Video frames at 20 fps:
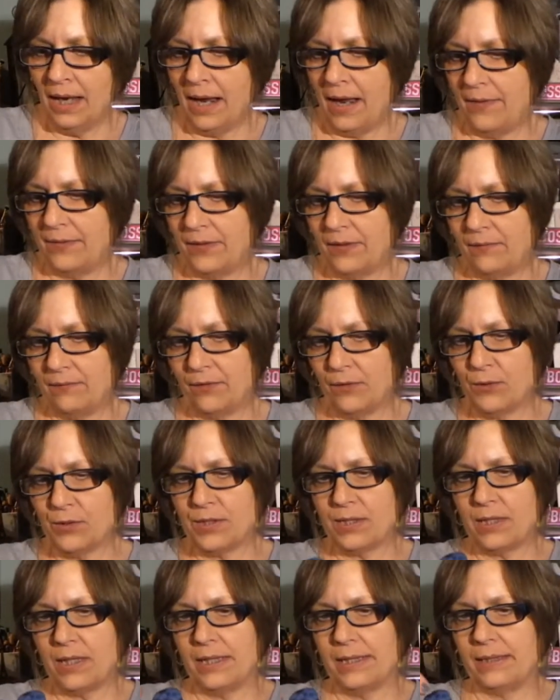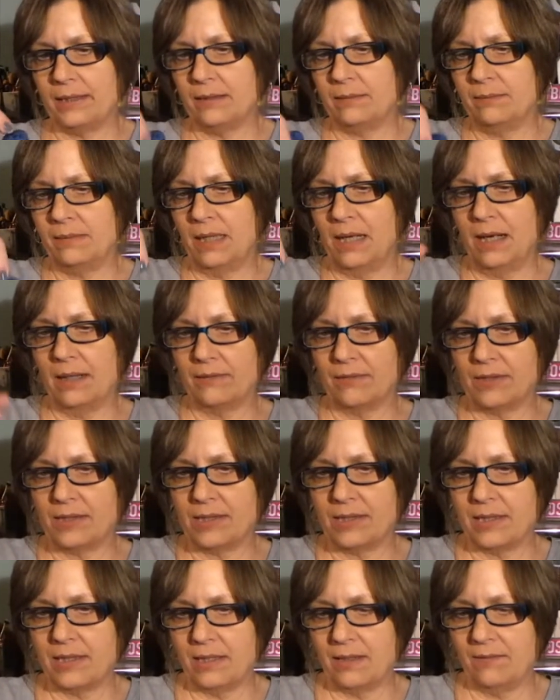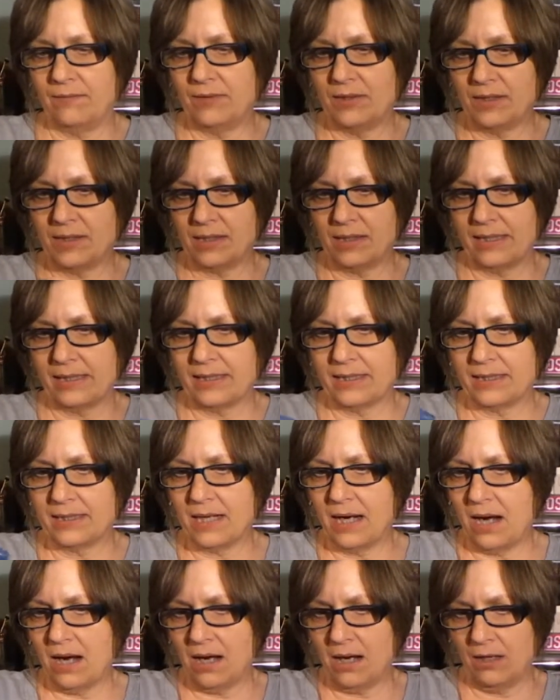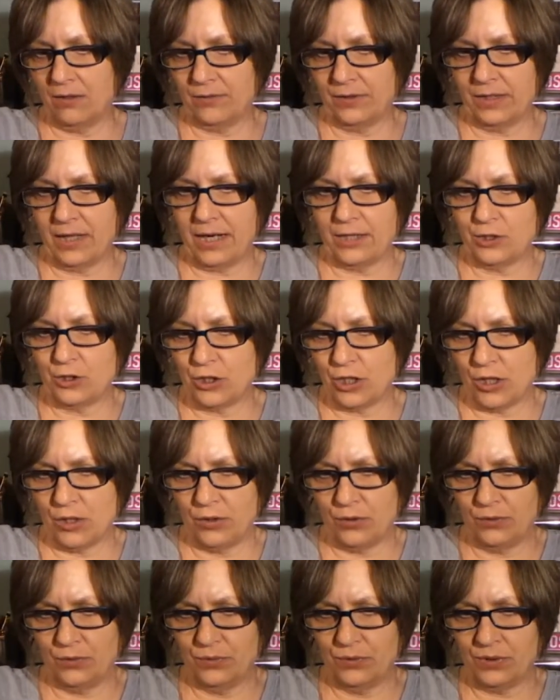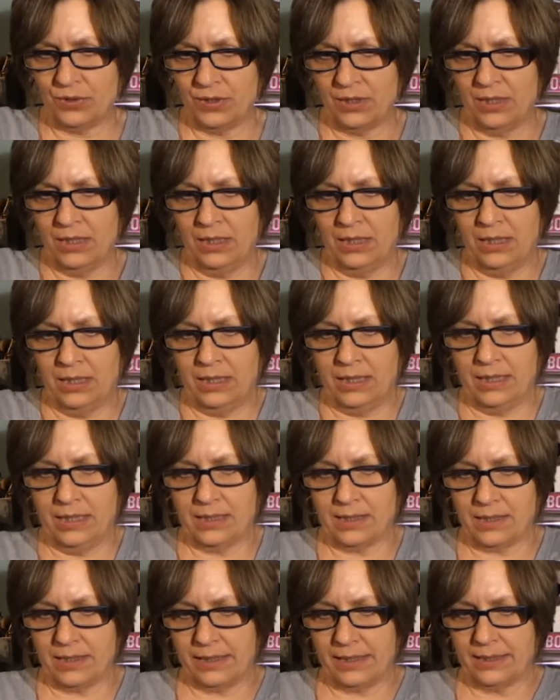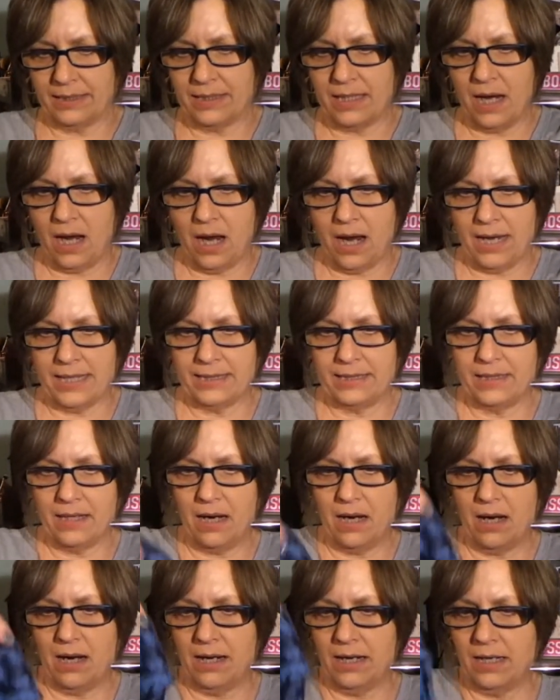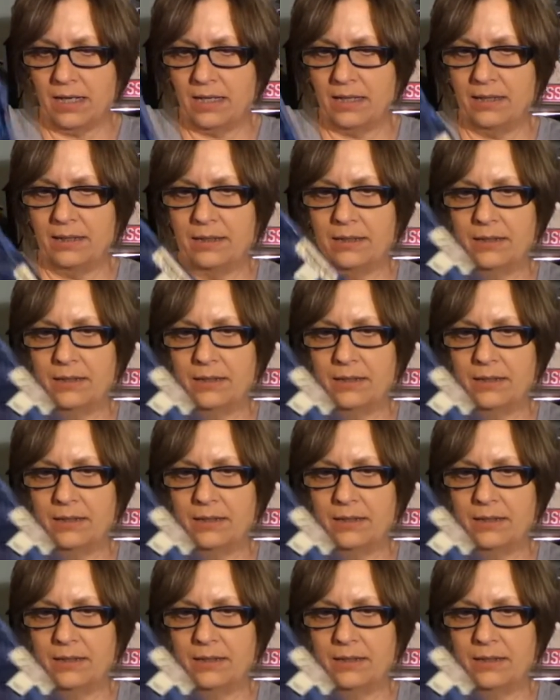And the first item I received is like a, or that I chose, is like a tie-dye